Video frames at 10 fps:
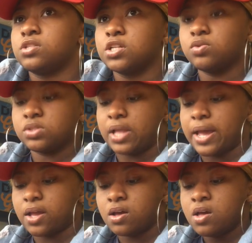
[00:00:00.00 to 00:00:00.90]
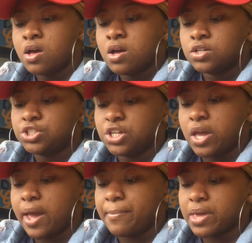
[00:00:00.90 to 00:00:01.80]
this was like,
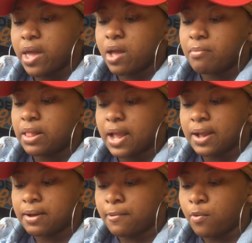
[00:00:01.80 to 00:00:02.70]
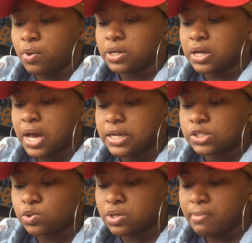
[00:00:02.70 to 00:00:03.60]
she had became like one of kind
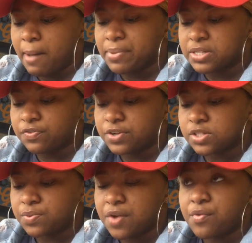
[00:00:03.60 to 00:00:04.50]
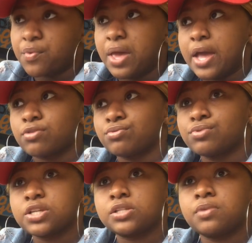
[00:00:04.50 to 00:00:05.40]
of sort of my best friends or whatever. We had
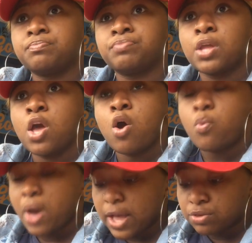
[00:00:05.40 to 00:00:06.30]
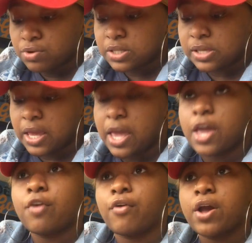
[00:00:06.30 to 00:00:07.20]
through this in
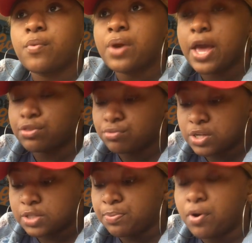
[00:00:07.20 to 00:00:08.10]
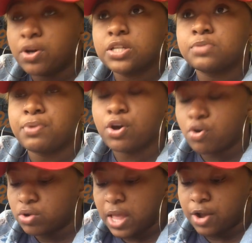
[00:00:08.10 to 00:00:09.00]
eighth grade. We had through this party, this big
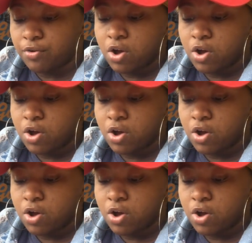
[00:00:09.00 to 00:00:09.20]
old like